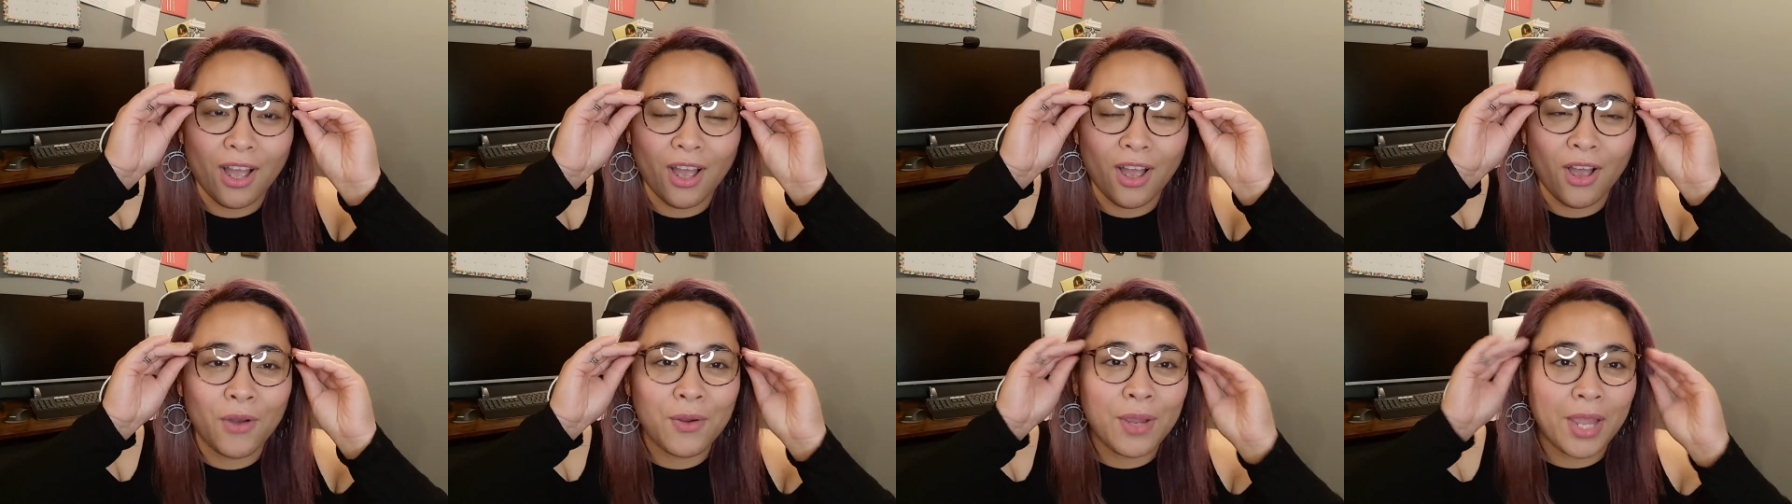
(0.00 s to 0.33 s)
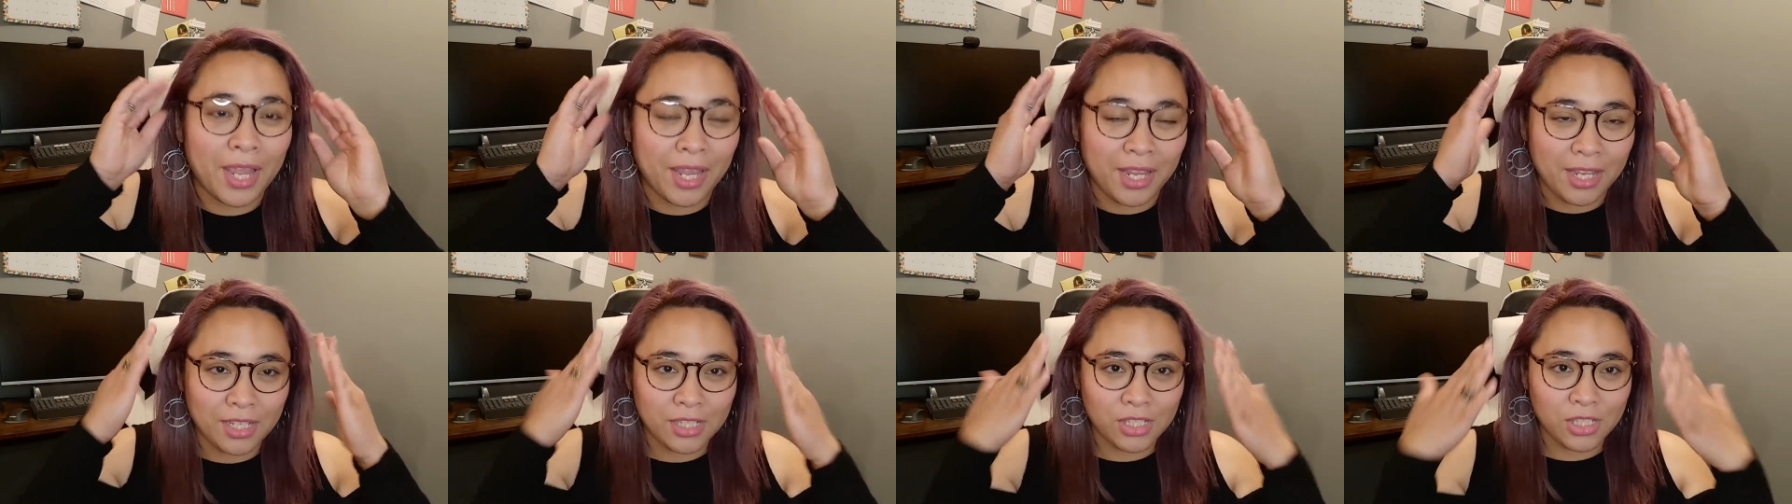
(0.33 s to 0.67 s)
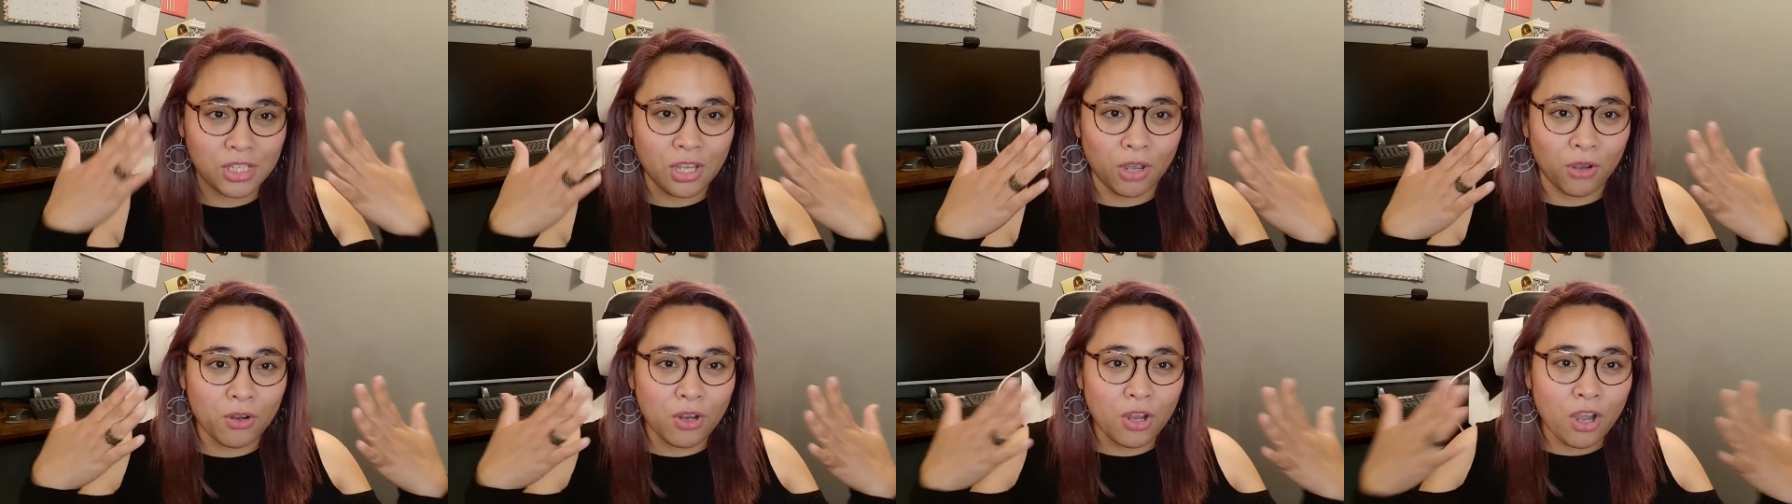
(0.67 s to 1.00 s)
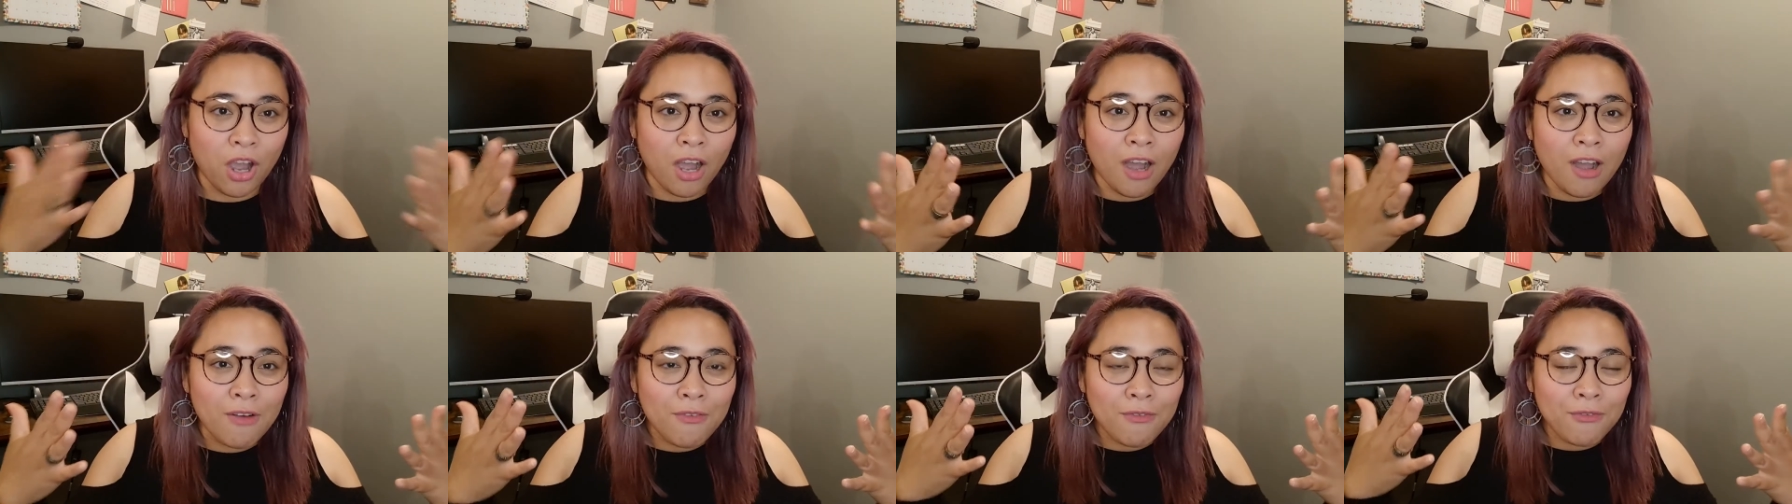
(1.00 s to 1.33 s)
Okay, so
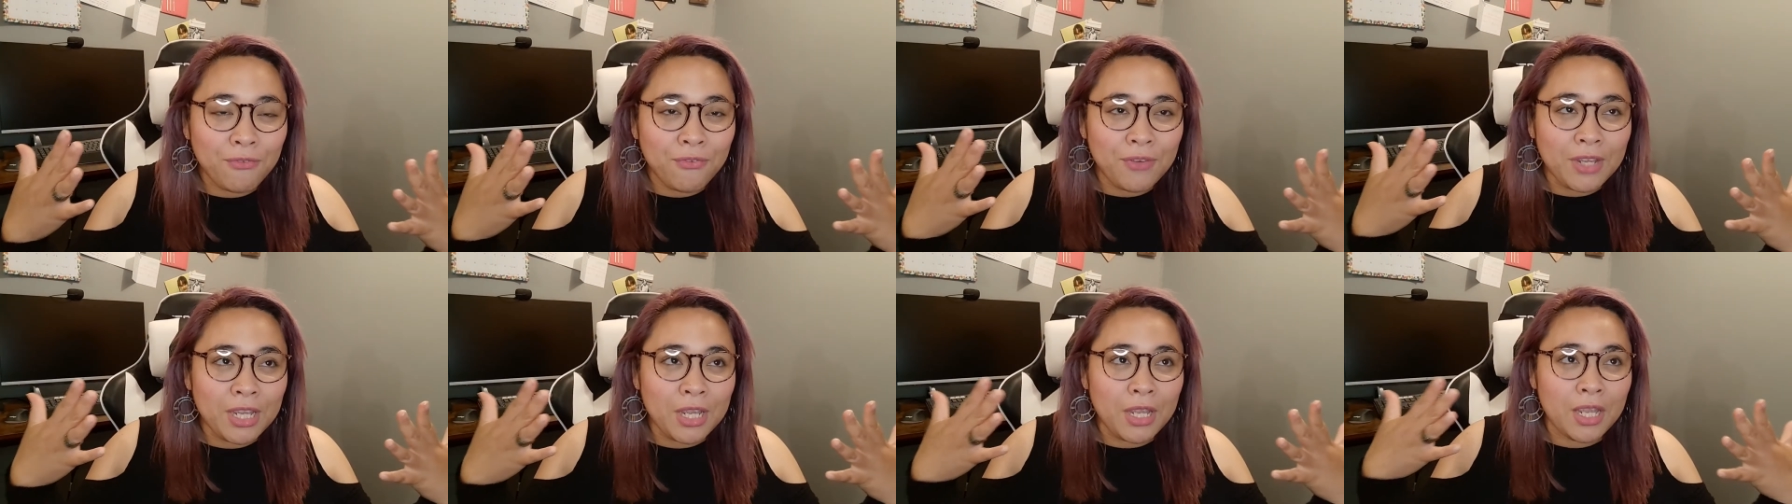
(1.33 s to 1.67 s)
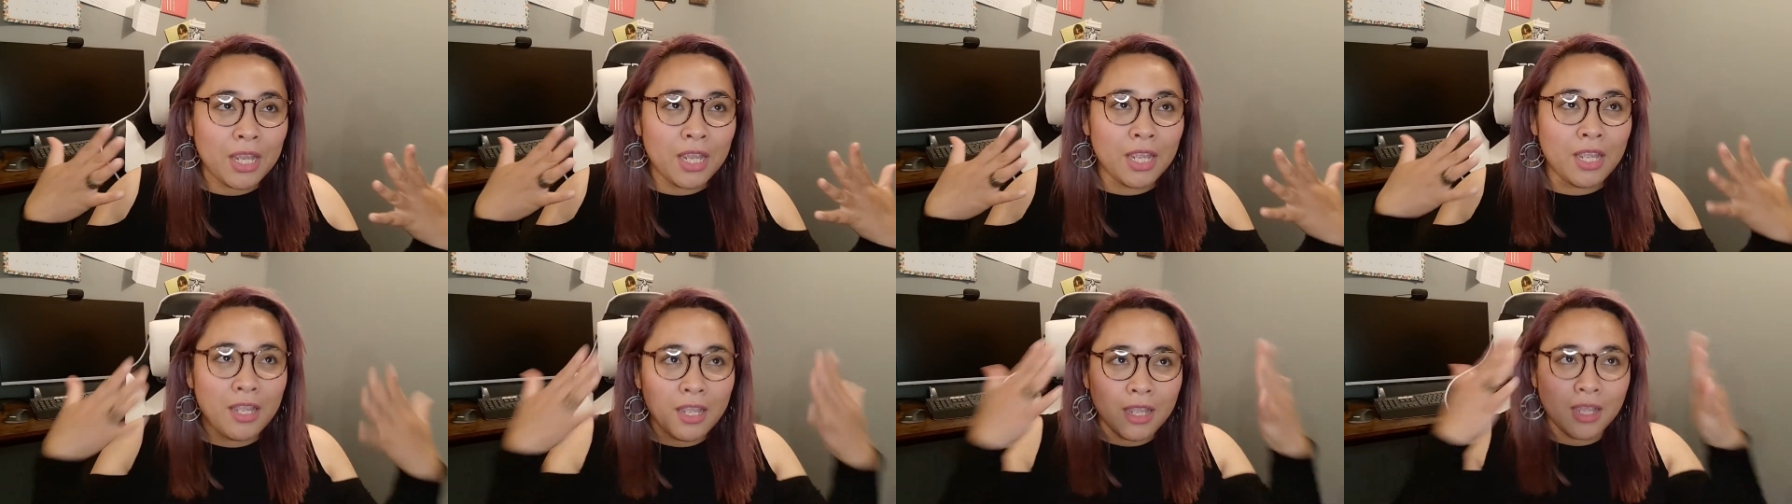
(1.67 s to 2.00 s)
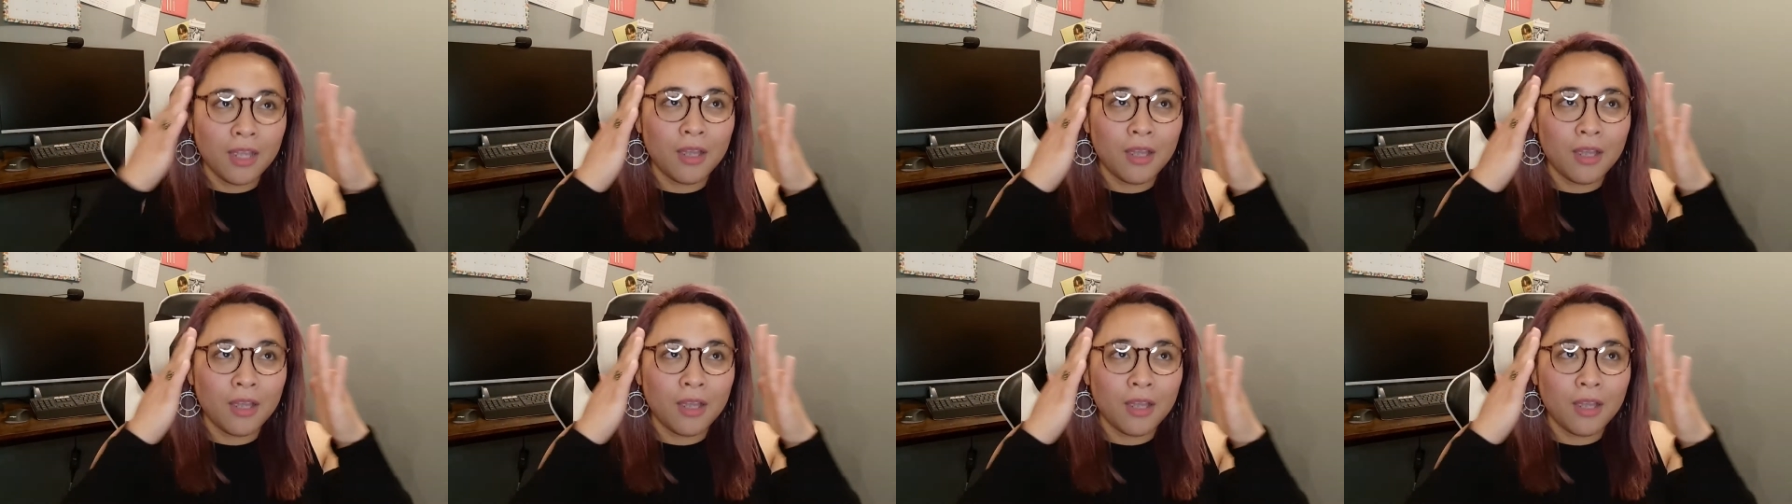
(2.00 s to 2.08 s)
comfy